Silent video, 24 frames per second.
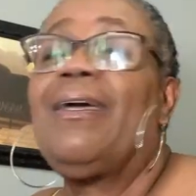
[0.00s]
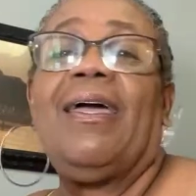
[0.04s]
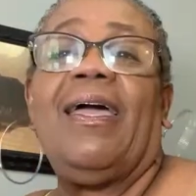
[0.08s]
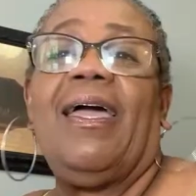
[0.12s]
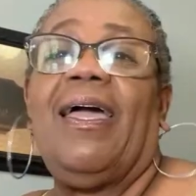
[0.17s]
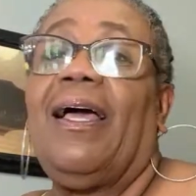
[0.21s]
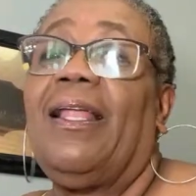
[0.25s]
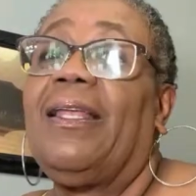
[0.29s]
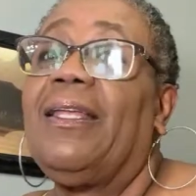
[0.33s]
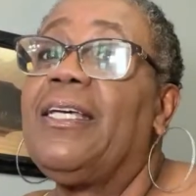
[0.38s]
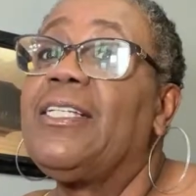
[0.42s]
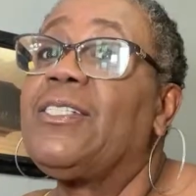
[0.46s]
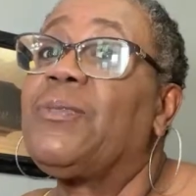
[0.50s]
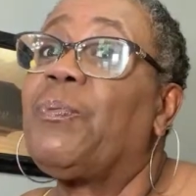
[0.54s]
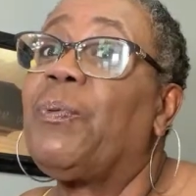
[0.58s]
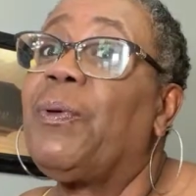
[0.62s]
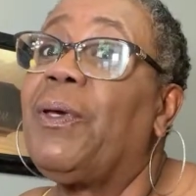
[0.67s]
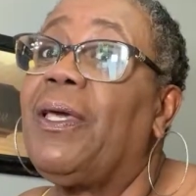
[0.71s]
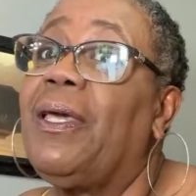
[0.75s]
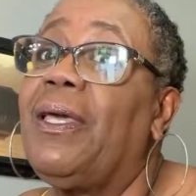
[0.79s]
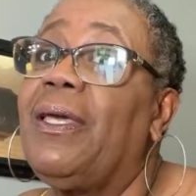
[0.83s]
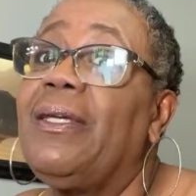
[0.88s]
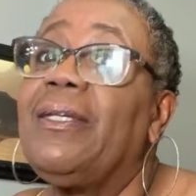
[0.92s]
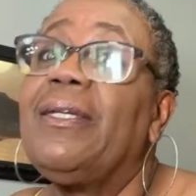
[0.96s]

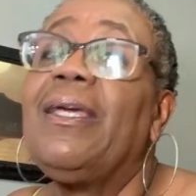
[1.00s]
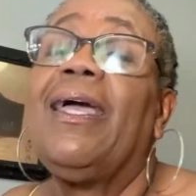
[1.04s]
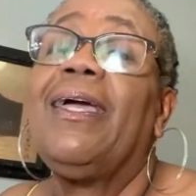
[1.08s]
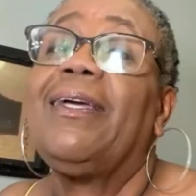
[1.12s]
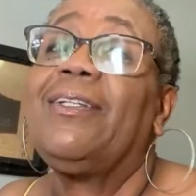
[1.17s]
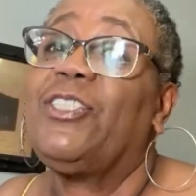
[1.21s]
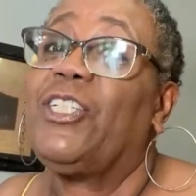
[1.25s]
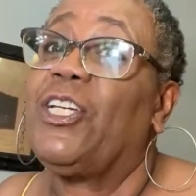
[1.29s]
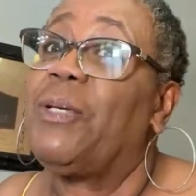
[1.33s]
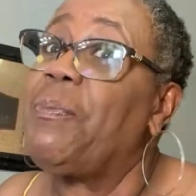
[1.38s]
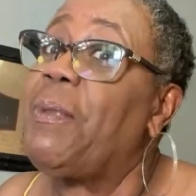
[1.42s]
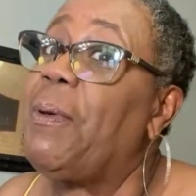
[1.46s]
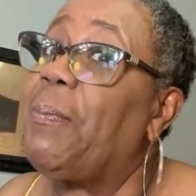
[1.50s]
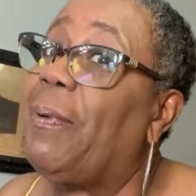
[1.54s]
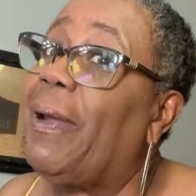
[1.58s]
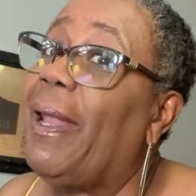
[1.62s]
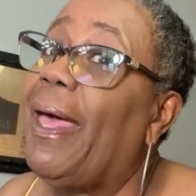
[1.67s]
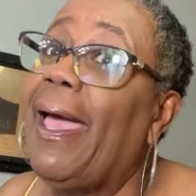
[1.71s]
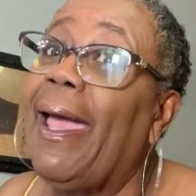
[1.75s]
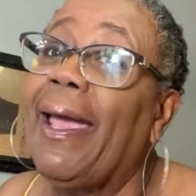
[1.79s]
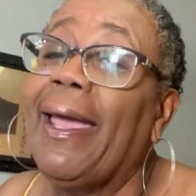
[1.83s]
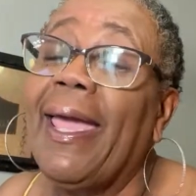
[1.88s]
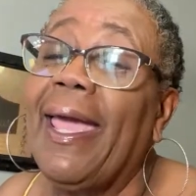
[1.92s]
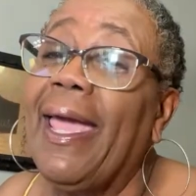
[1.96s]
LSP, Jimmy
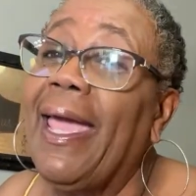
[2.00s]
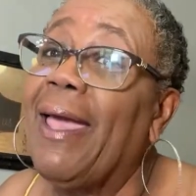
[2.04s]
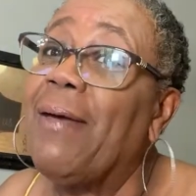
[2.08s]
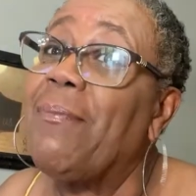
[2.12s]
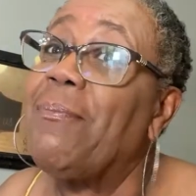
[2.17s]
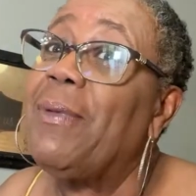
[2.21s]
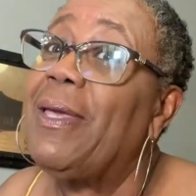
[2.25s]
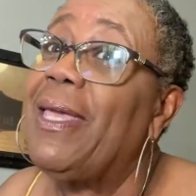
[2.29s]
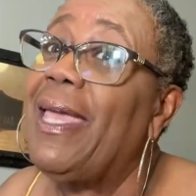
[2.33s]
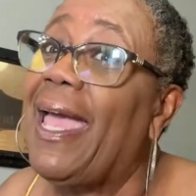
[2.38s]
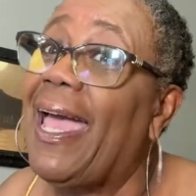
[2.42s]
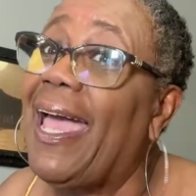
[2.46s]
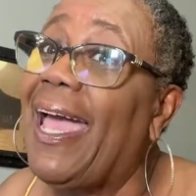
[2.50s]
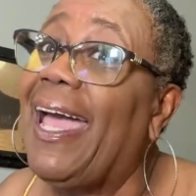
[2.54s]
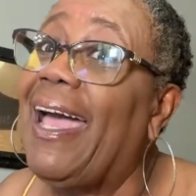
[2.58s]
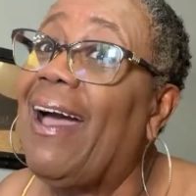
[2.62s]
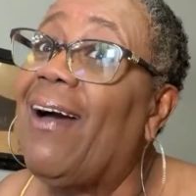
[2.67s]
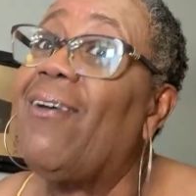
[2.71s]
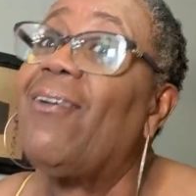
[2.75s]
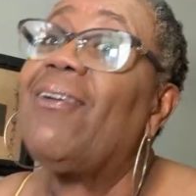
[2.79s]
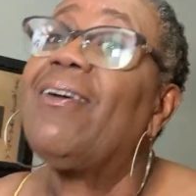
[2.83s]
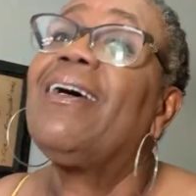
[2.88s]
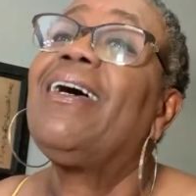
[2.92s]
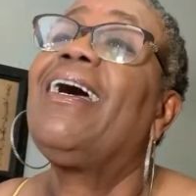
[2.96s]
Black had me
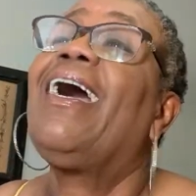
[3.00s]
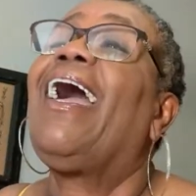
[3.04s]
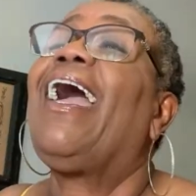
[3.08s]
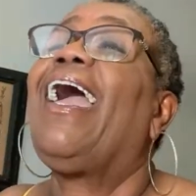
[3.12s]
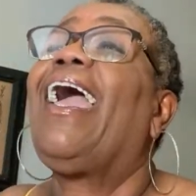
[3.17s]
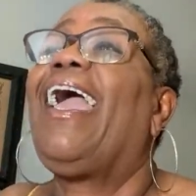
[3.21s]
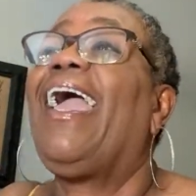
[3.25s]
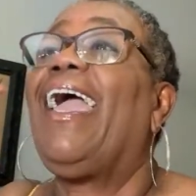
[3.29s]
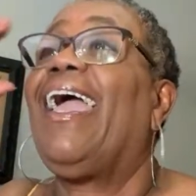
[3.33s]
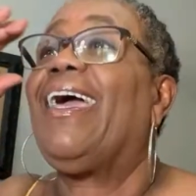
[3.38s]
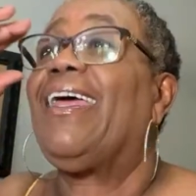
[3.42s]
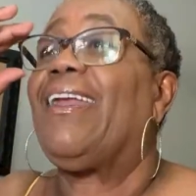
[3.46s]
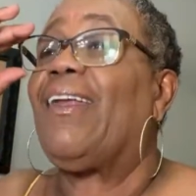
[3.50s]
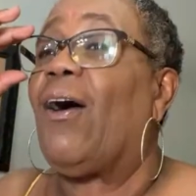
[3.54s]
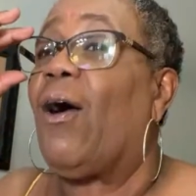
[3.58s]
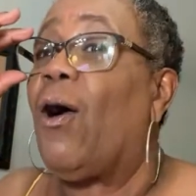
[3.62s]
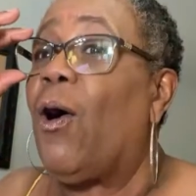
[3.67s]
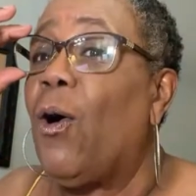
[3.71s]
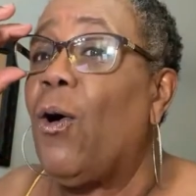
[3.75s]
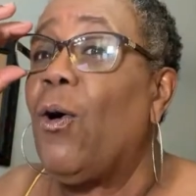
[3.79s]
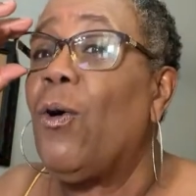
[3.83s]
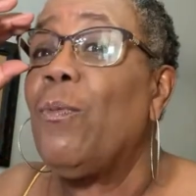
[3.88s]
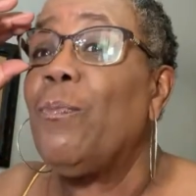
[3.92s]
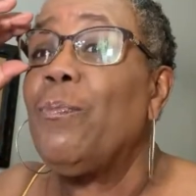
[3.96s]
out at
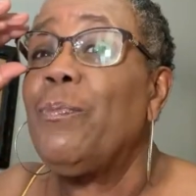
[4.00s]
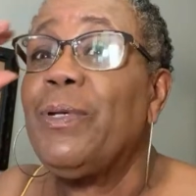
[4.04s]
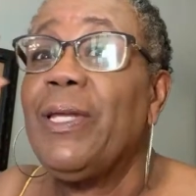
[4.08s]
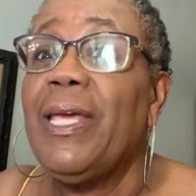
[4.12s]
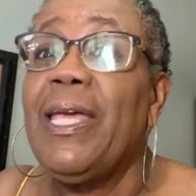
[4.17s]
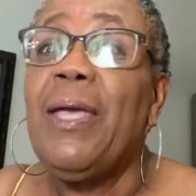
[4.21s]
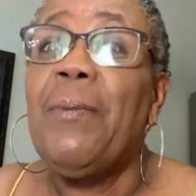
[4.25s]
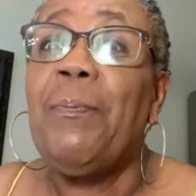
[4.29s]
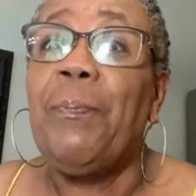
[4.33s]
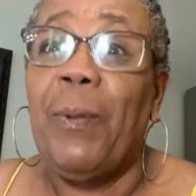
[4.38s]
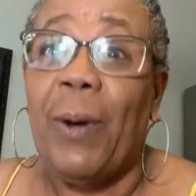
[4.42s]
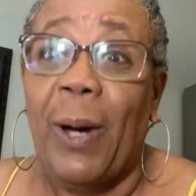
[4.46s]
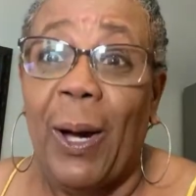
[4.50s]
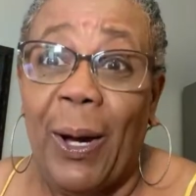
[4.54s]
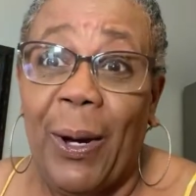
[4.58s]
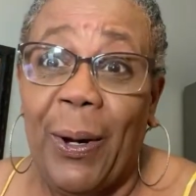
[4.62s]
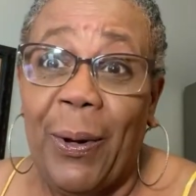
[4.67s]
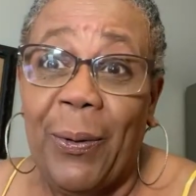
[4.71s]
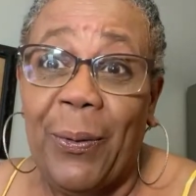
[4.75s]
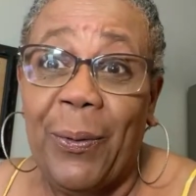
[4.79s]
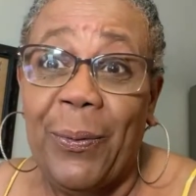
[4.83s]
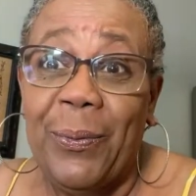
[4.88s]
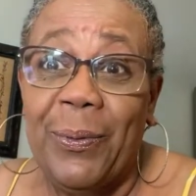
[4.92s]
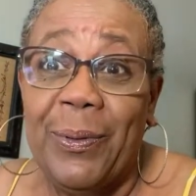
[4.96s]
Home
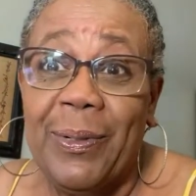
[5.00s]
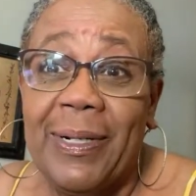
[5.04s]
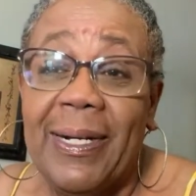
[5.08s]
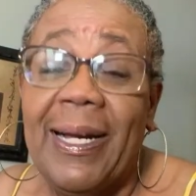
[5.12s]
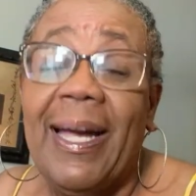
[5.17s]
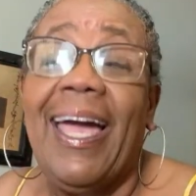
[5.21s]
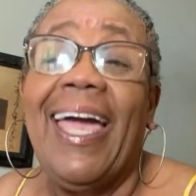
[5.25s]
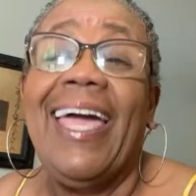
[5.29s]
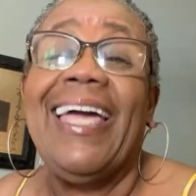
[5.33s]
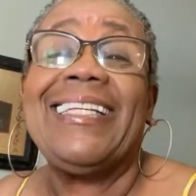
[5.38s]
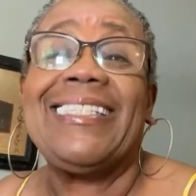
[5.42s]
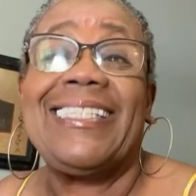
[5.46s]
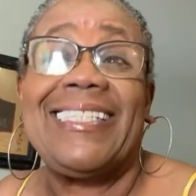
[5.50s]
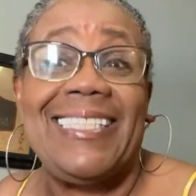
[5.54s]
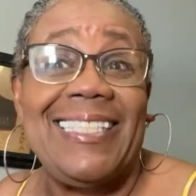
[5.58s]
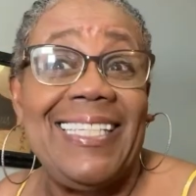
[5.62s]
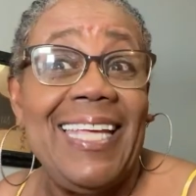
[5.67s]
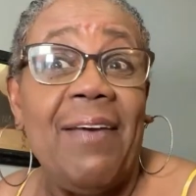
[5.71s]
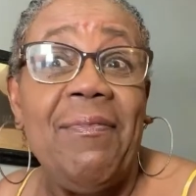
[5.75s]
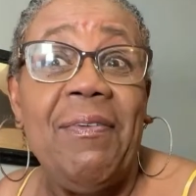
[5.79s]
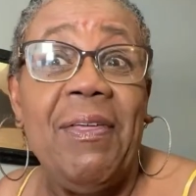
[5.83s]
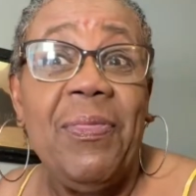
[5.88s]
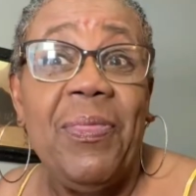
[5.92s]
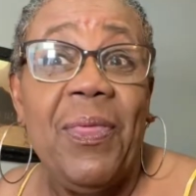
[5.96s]
Depot at
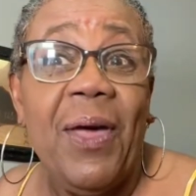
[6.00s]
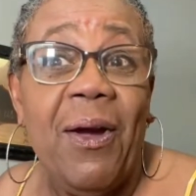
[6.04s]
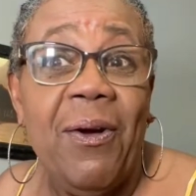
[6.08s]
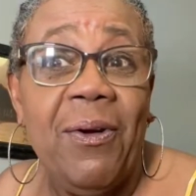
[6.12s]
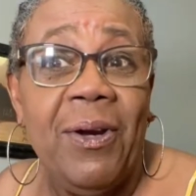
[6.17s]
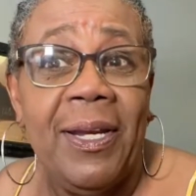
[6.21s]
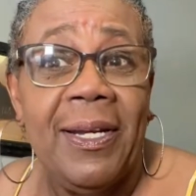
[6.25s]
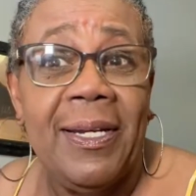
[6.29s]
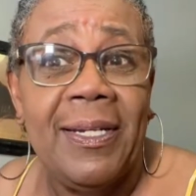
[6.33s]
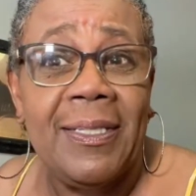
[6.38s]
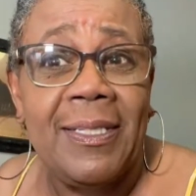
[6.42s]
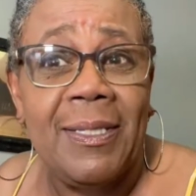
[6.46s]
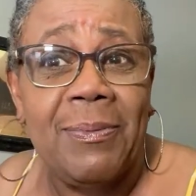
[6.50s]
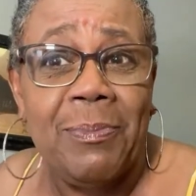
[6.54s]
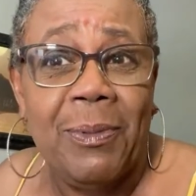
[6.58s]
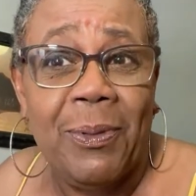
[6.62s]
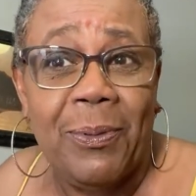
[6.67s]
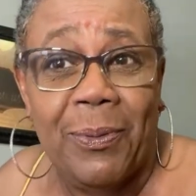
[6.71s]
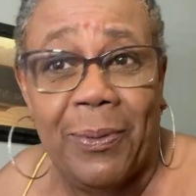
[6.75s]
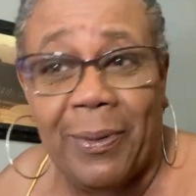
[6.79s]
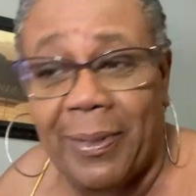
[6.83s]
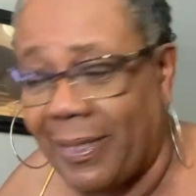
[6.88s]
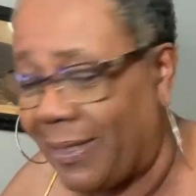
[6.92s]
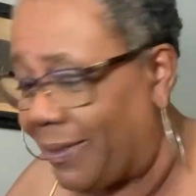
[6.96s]
7.30 this
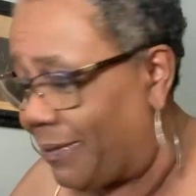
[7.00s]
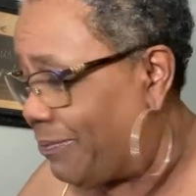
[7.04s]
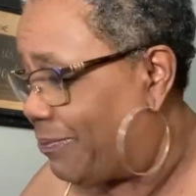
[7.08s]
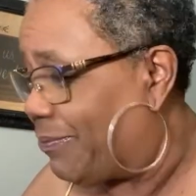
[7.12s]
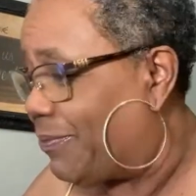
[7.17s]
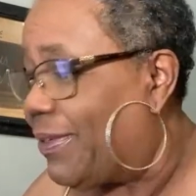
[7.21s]
morning